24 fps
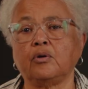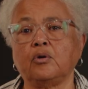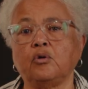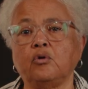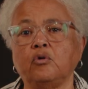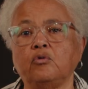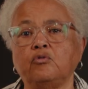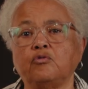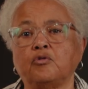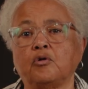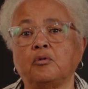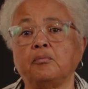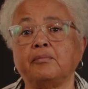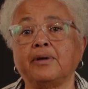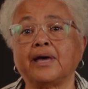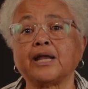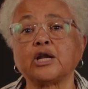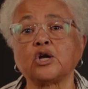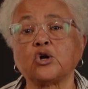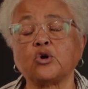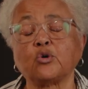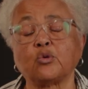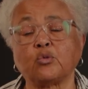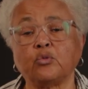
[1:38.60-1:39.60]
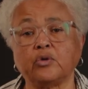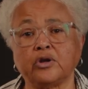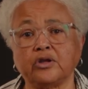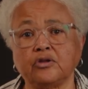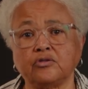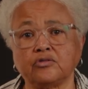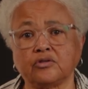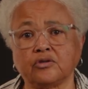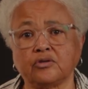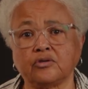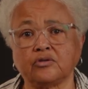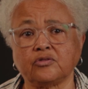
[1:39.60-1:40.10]
who, for medical
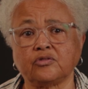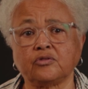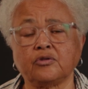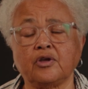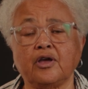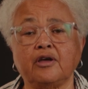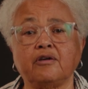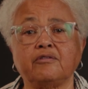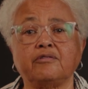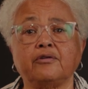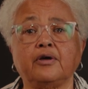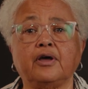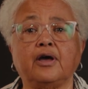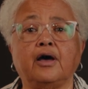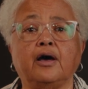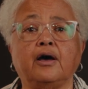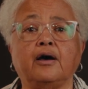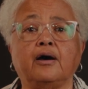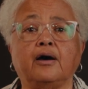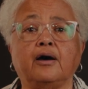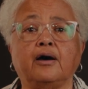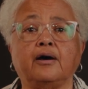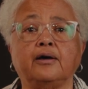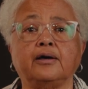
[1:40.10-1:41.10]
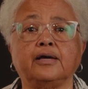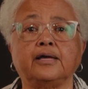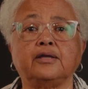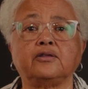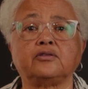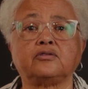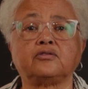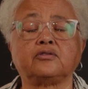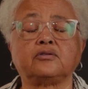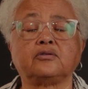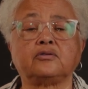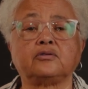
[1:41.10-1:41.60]
reasons, uh,
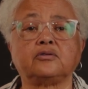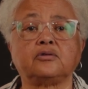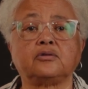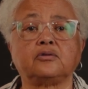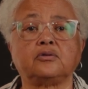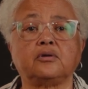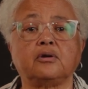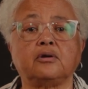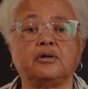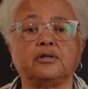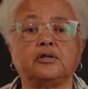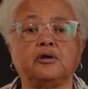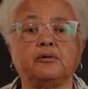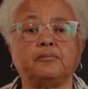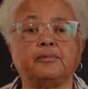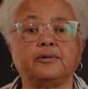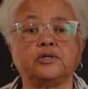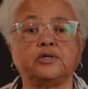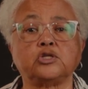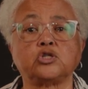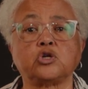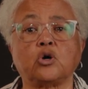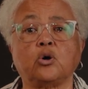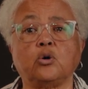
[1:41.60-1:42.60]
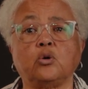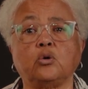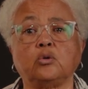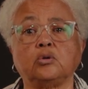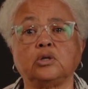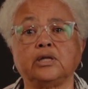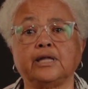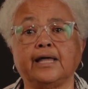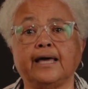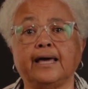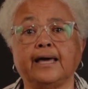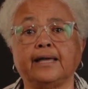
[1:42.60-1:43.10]
it's they've been
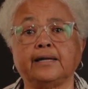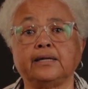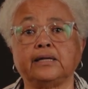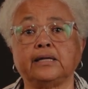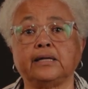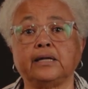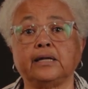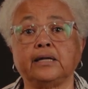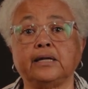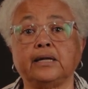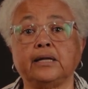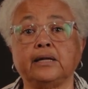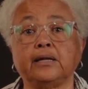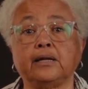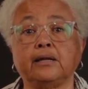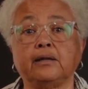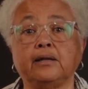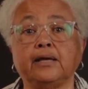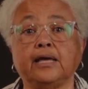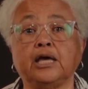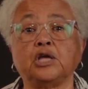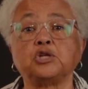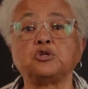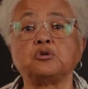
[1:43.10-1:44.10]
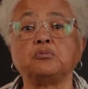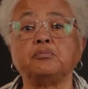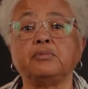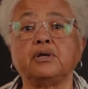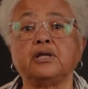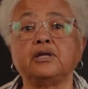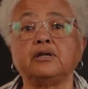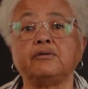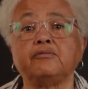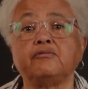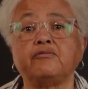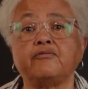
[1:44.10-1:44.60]
told that
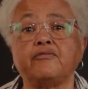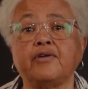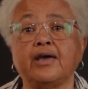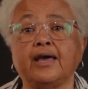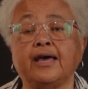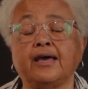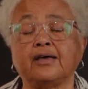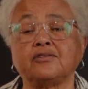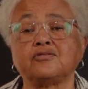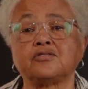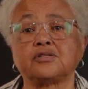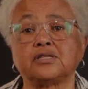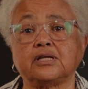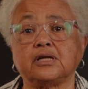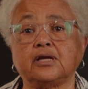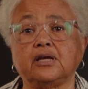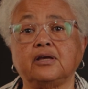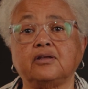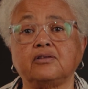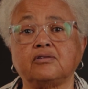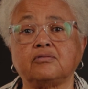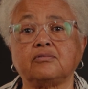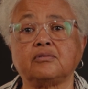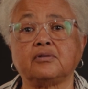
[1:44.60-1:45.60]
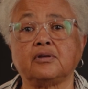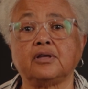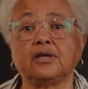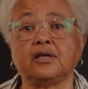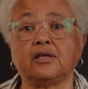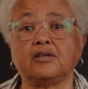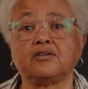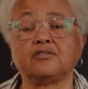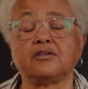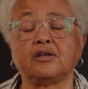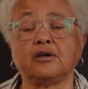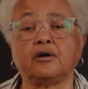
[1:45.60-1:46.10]
intermittent fasting is
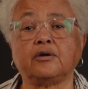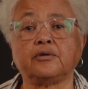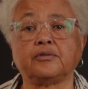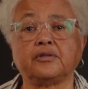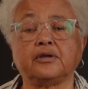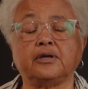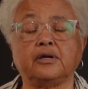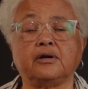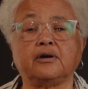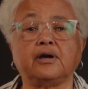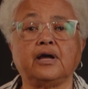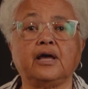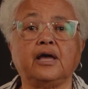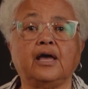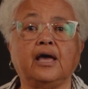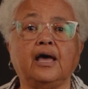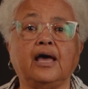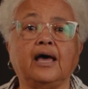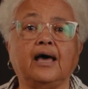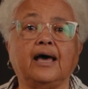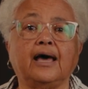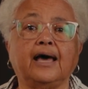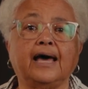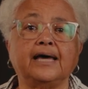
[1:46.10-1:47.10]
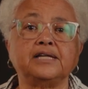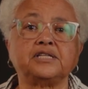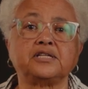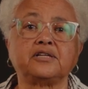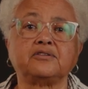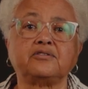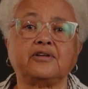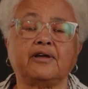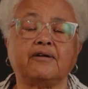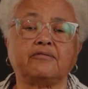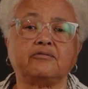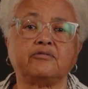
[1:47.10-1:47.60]
is healthier. I
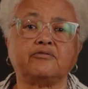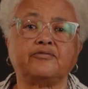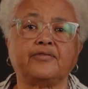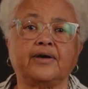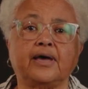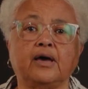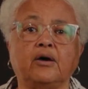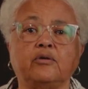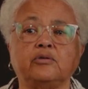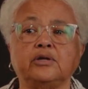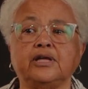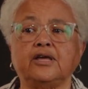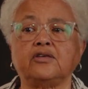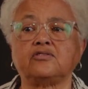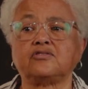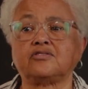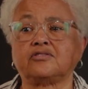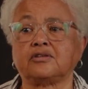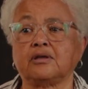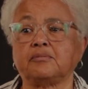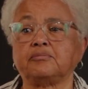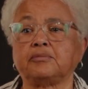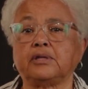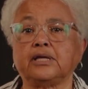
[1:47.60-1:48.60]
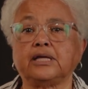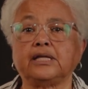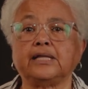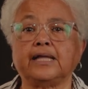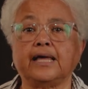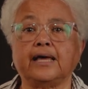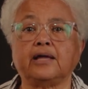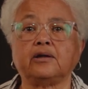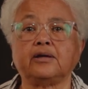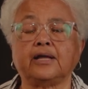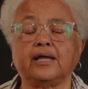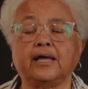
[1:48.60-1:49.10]
just haven't found it's something
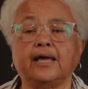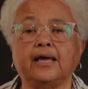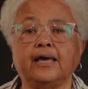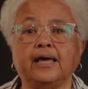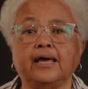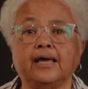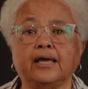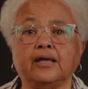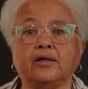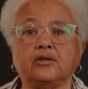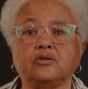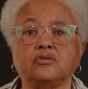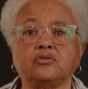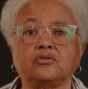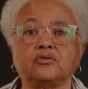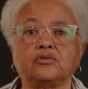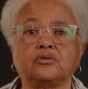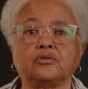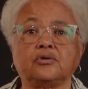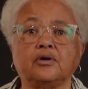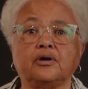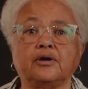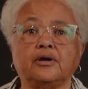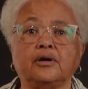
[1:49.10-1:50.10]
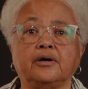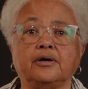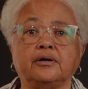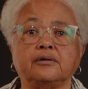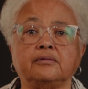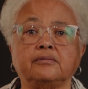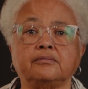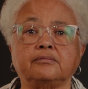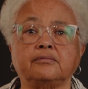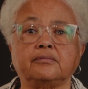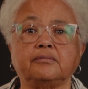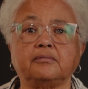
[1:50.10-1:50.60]
that has
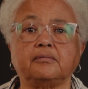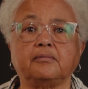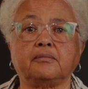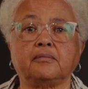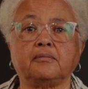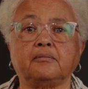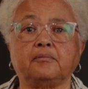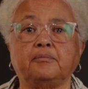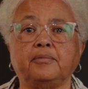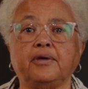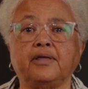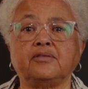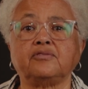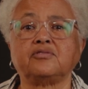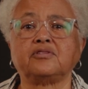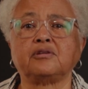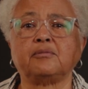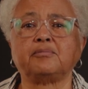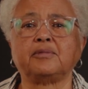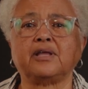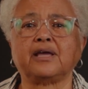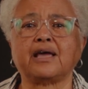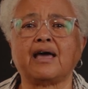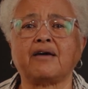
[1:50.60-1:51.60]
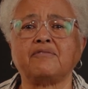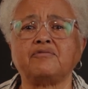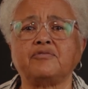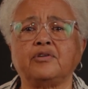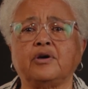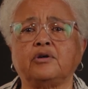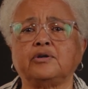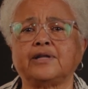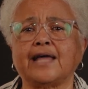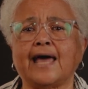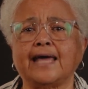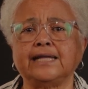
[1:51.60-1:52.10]
uh, been something I
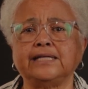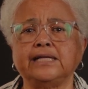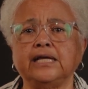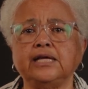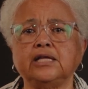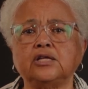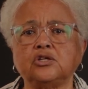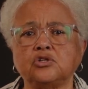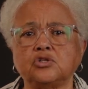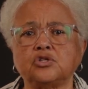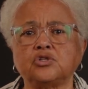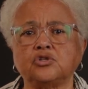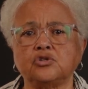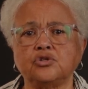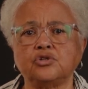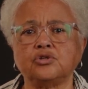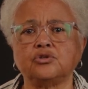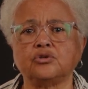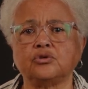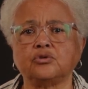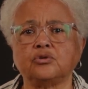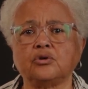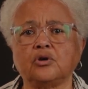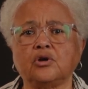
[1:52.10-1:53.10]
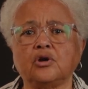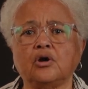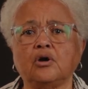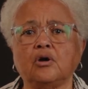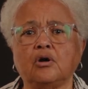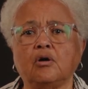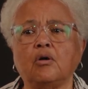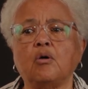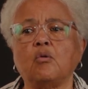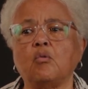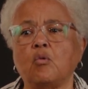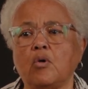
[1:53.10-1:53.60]
felt I needed to do
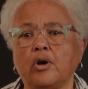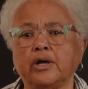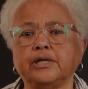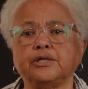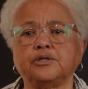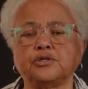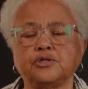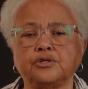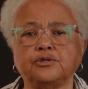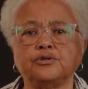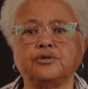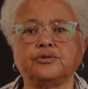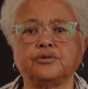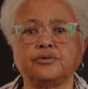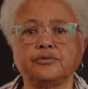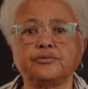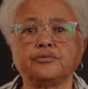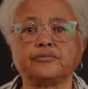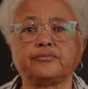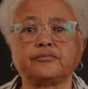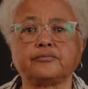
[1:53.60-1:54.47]
or wanted to do.